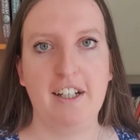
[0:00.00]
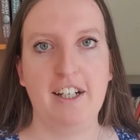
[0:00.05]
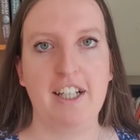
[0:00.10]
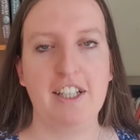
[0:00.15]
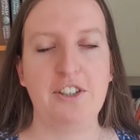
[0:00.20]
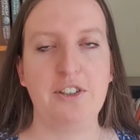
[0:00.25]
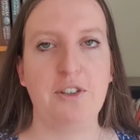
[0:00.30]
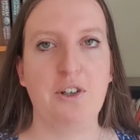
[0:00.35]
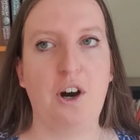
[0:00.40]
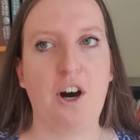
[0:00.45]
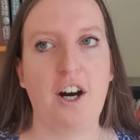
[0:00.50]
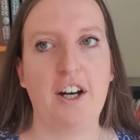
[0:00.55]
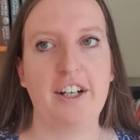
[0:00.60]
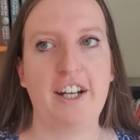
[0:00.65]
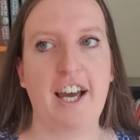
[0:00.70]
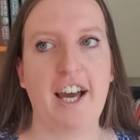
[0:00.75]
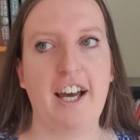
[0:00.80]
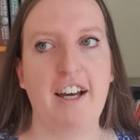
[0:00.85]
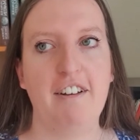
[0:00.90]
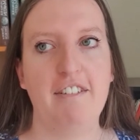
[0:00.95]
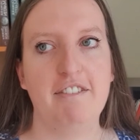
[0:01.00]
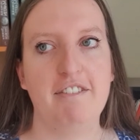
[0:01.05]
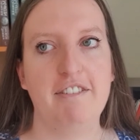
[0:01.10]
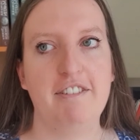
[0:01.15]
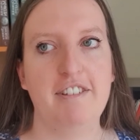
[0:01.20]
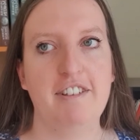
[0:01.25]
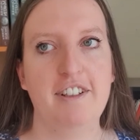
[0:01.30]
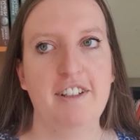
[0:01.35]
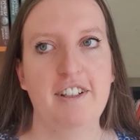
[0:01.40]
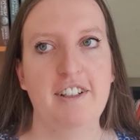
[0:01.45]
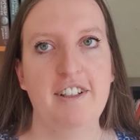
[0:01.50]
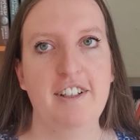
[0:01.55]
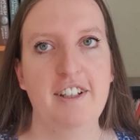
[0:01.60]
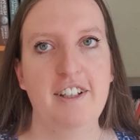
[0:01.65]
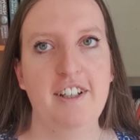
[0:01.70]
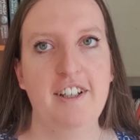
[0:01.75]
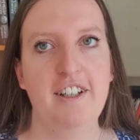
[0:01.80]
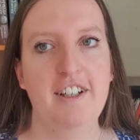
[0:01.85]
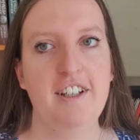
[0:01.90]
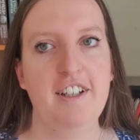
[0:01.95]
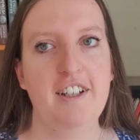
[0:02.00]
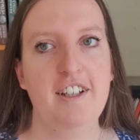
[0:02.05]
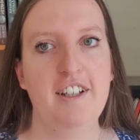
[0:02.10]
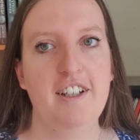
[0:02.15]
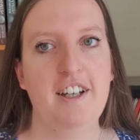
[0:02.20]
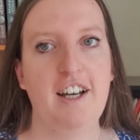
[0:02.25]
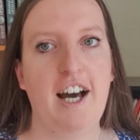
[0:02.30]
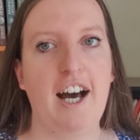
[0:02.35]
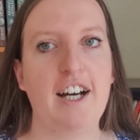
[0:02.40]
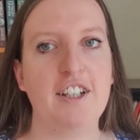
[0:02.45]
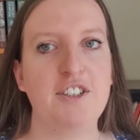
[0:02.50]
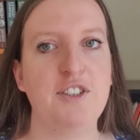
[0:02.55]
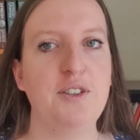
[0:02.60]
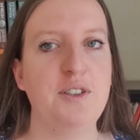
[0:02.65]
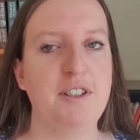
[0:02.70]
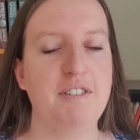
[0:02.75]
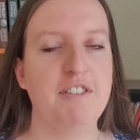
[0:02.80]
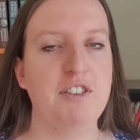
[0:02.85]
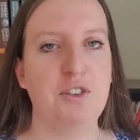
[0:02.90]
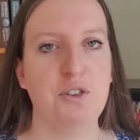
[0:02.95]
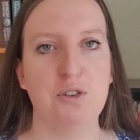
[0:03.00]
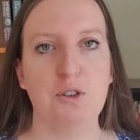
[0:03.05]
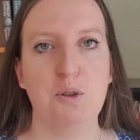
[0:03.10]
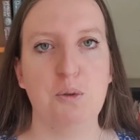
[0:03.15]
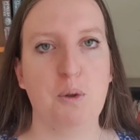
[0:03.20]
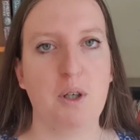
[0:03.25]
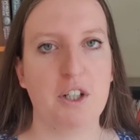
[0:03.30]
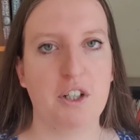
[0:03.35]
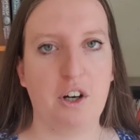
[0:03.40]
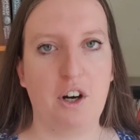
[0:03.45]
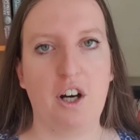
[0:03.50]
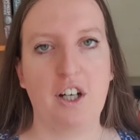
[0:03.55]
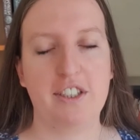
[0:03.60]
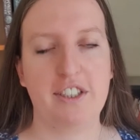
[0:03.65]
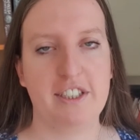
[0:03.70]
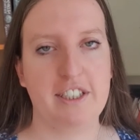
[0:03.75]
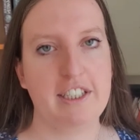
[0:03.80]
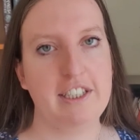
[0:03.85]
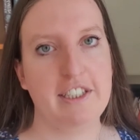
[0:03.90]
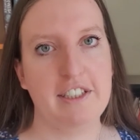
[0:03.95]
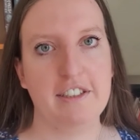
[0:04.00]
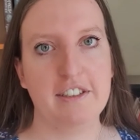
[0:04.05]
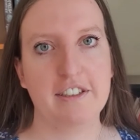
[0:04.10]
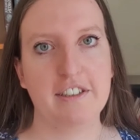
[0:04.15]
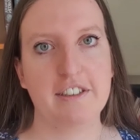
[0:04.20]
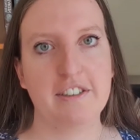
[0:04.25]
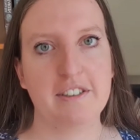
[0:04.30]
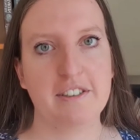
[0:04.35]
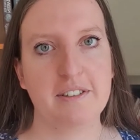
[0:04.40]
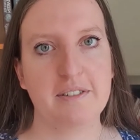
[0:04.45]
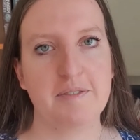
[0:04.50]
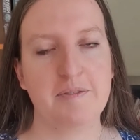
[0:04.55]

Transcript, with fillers: Like, you can't have, how do you even know what hot is?